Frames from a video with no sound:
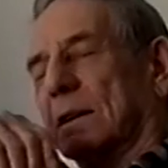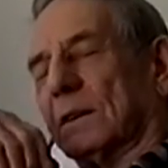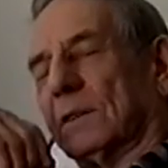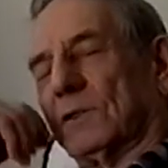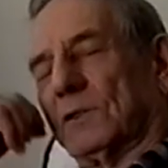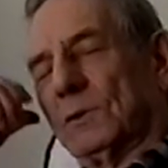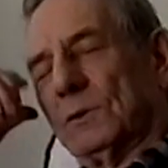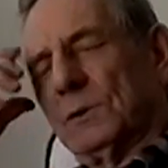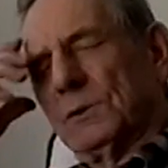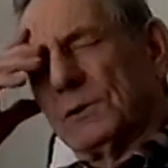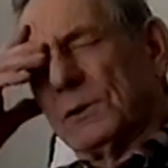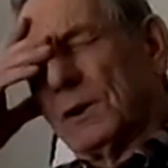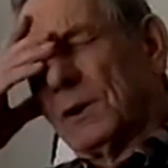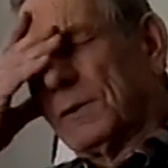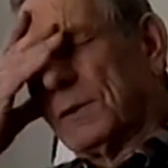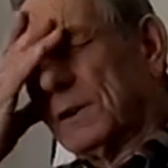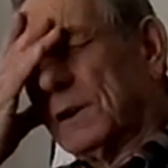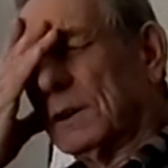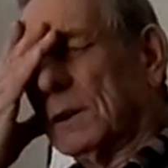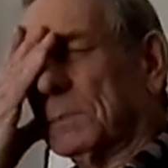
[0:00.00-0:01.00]
our shoes
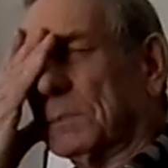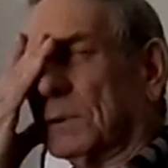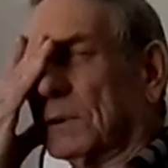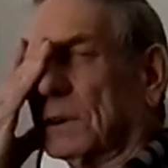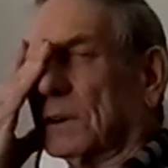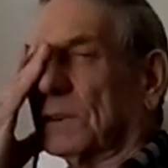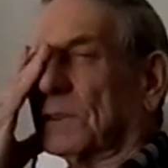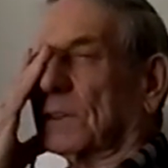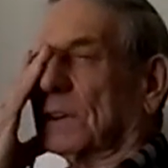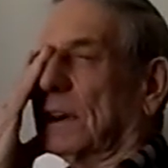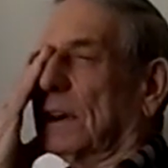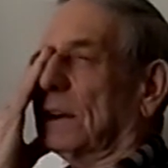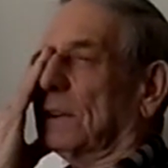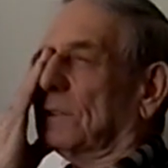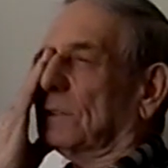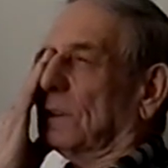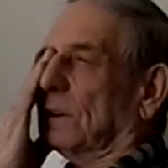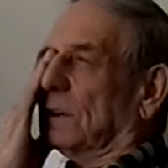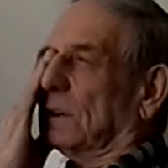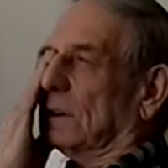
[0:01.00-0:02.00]
off there and put our
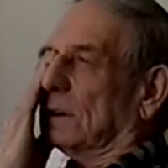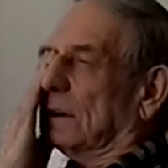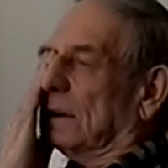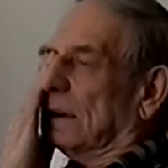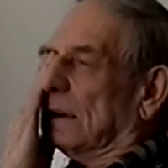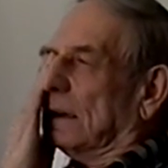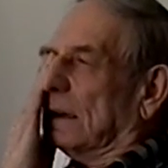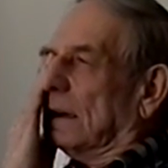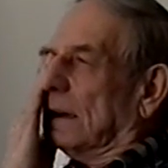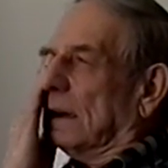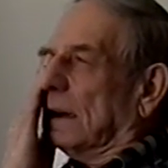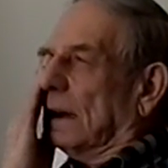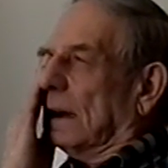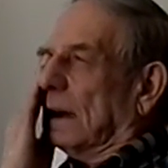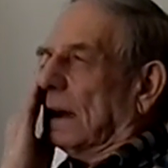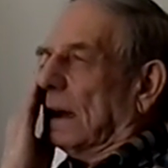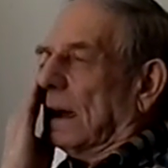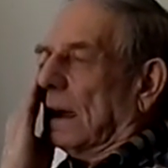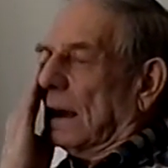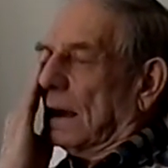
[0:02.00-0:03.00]
skates on.
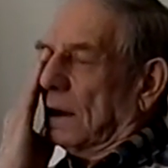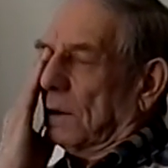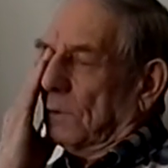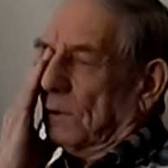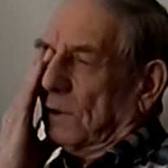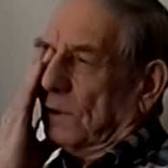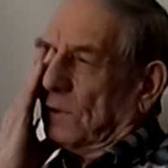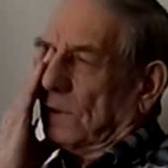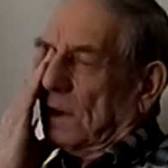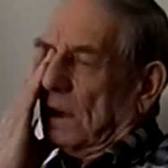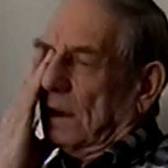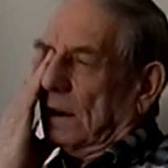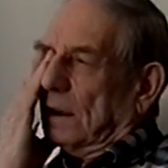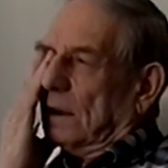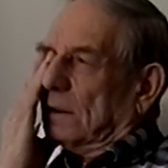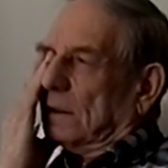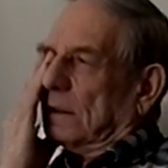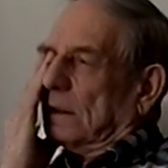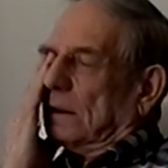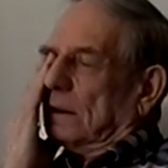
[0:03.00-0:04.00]
And we'd skate
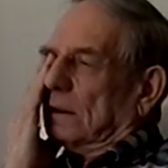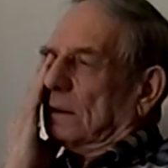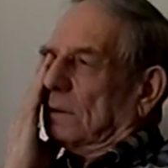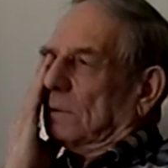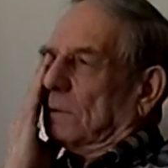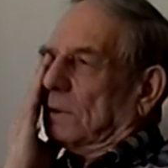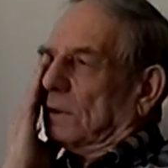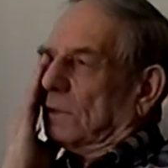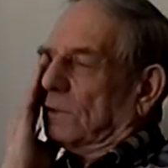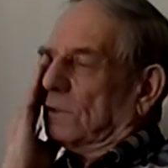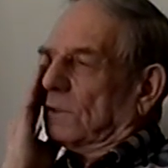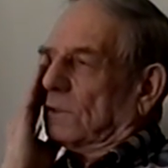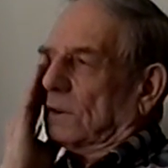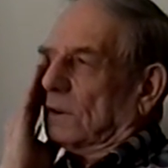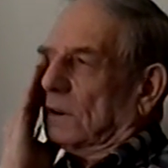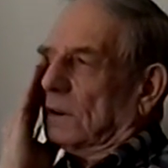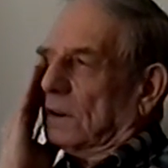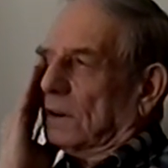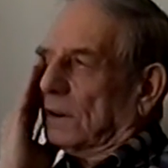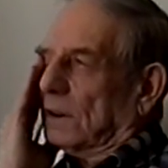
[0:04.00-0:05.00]
out that just a
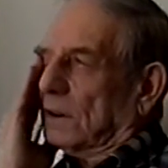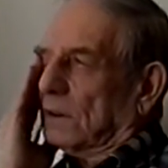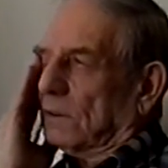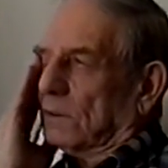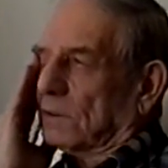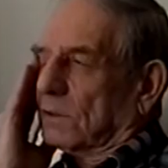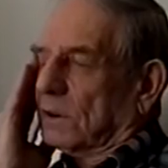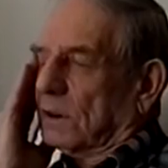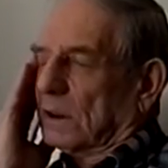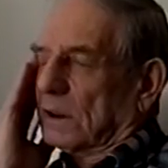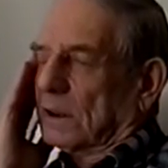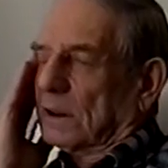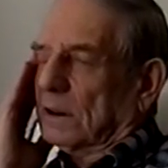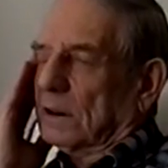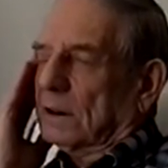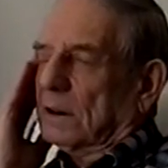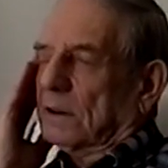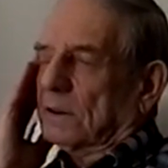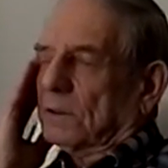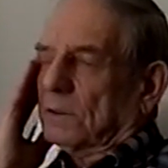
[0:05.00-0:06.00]
little narrow creek
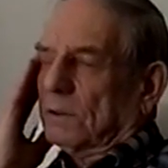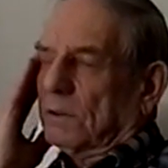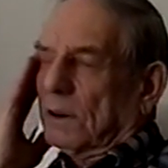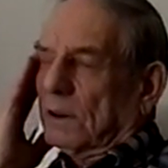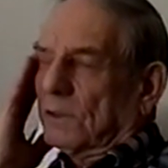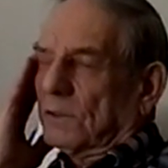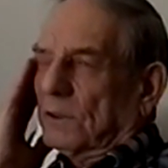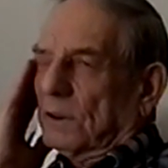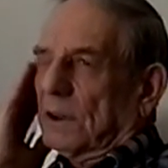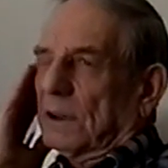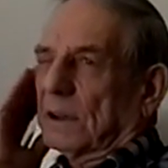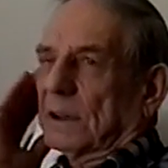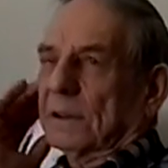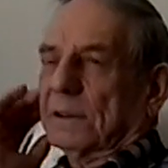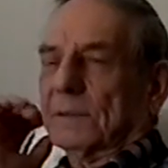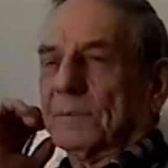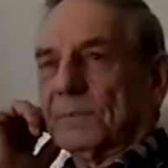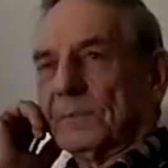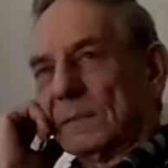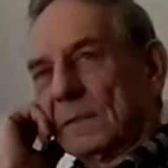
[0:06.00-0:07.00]
clear out to Rush Lake.
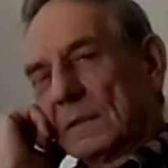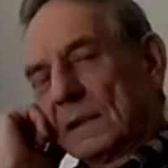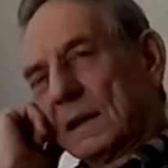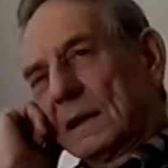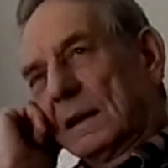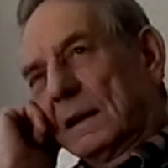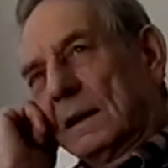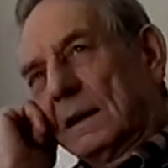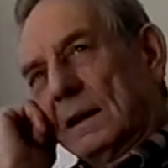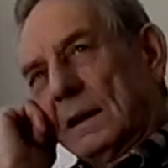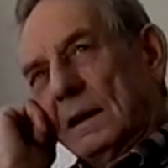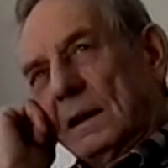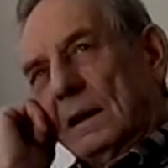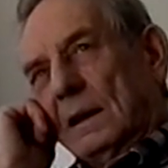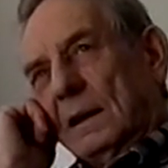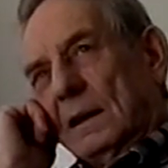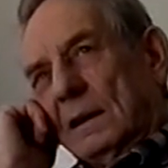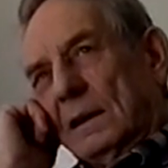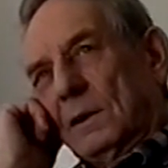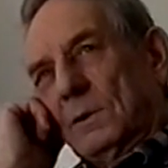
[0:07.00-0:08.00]

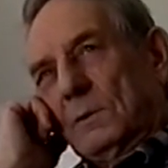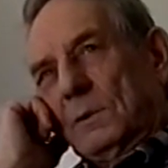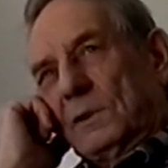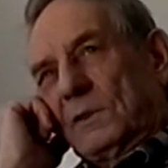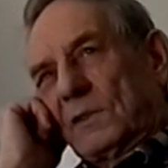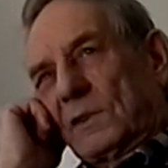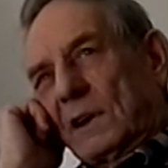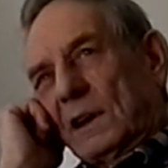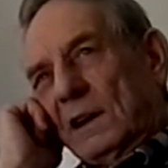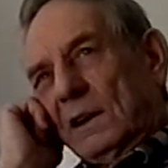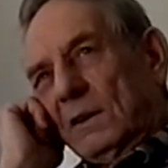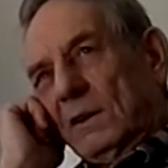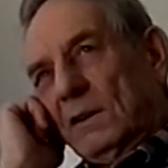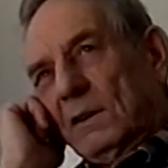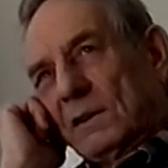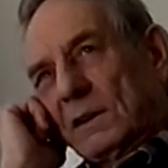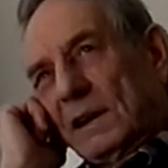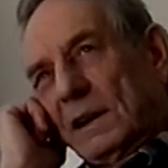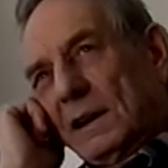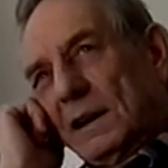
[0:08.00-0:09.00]
And then we'd skate
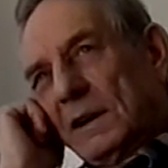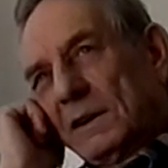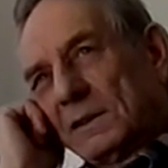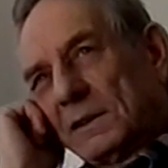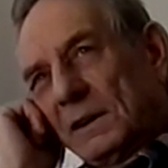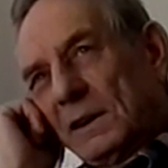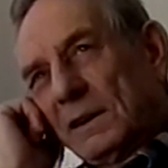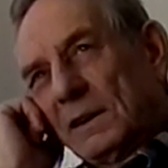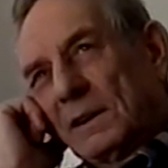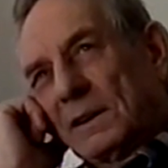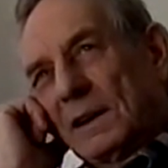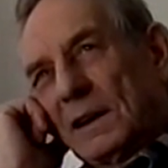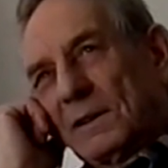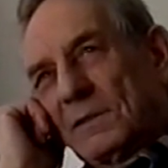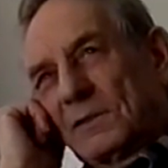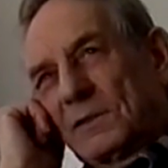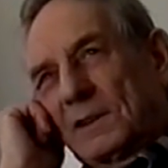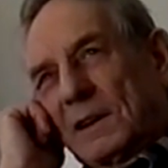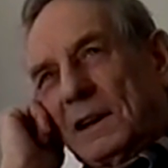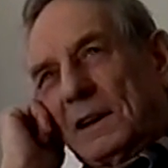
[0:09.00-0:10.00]
all day out there and then have to
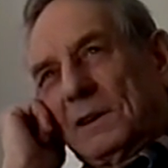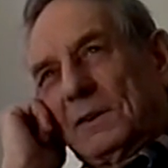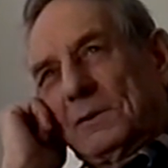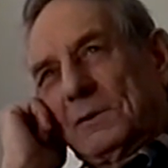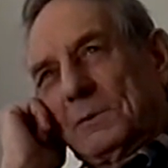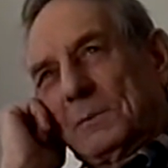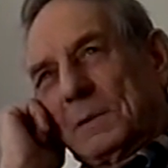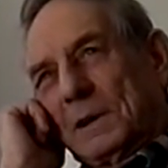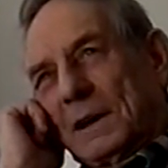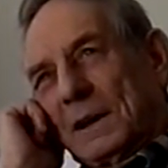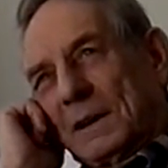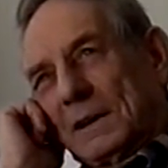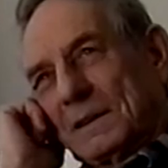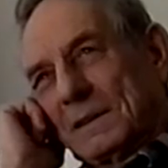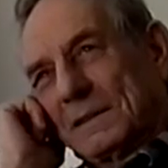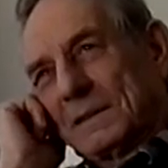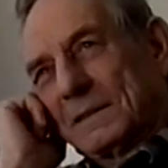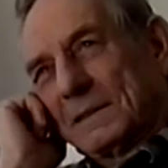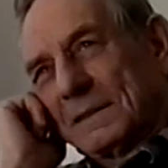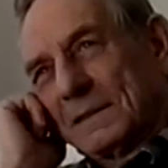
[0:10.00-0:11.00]
skate home yet.
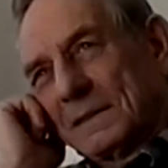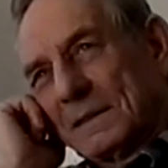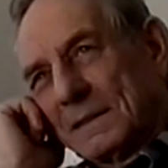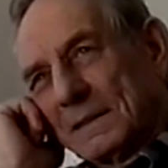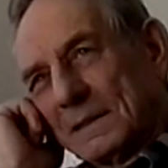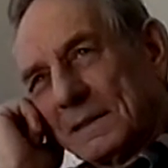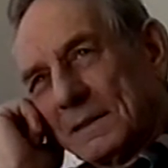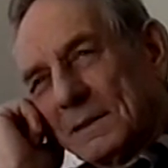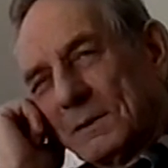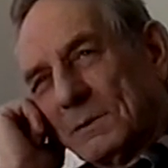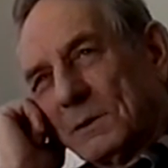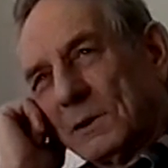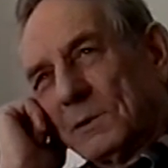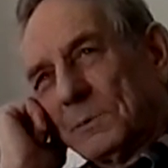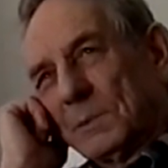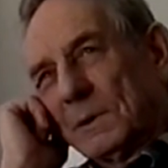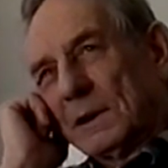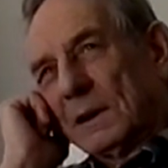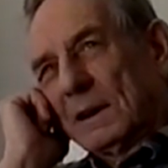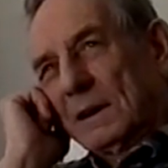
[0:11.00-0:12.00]
Mm-hmm. We
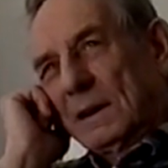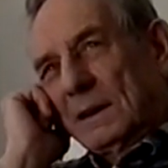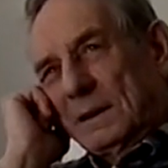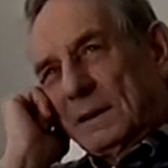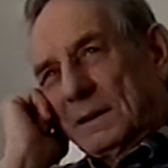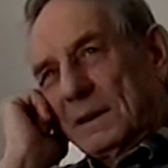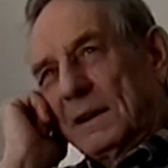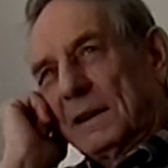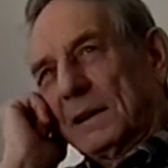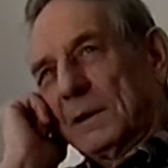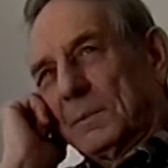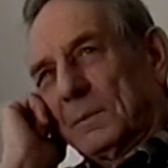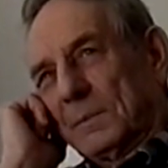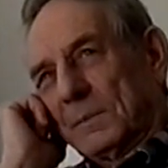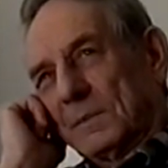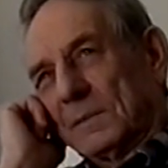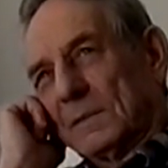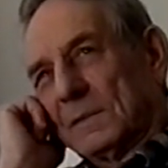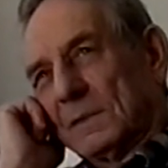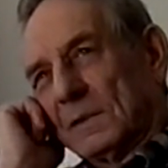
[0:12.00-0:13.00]
spent a lot of time,
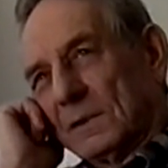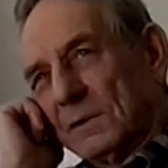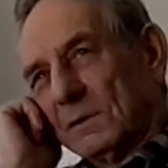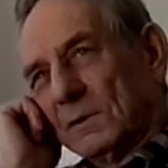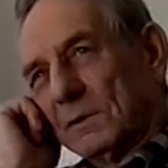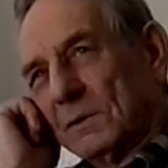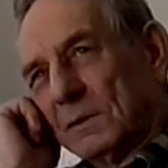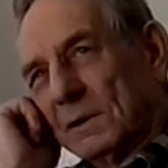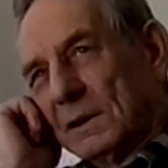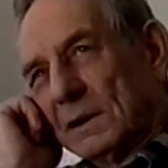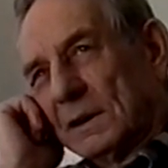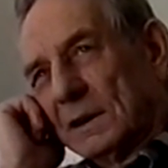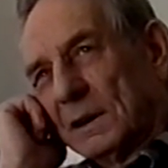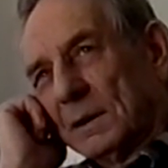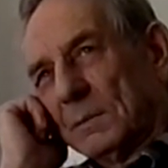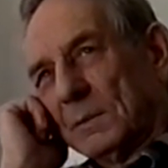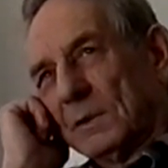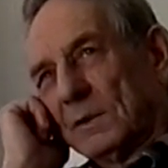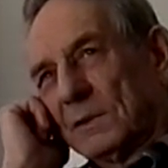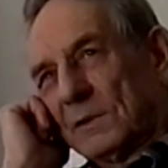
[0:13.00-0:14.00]
in the
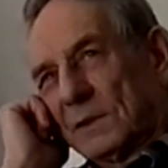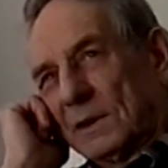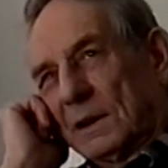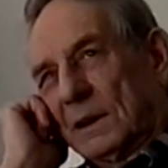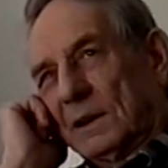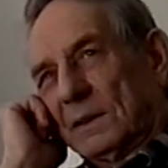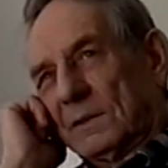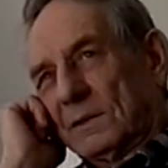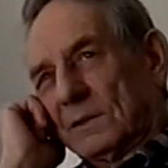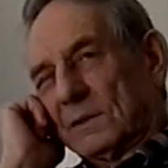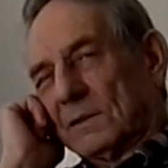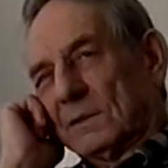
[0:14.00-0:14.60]
wintertime on skates.